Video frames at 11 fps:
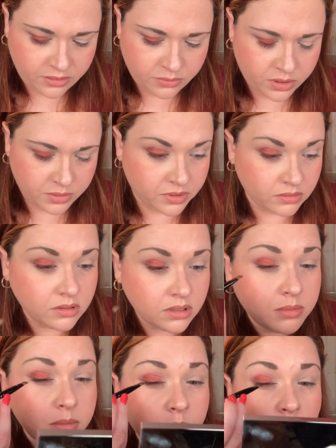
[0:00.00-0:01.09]
I want to put a little
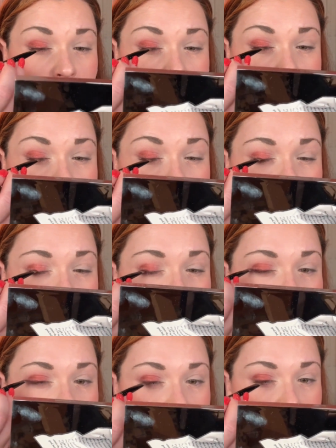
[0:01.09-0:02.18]
bit more just to
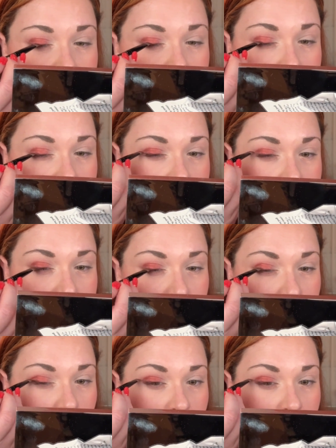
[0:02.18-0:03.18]
make it more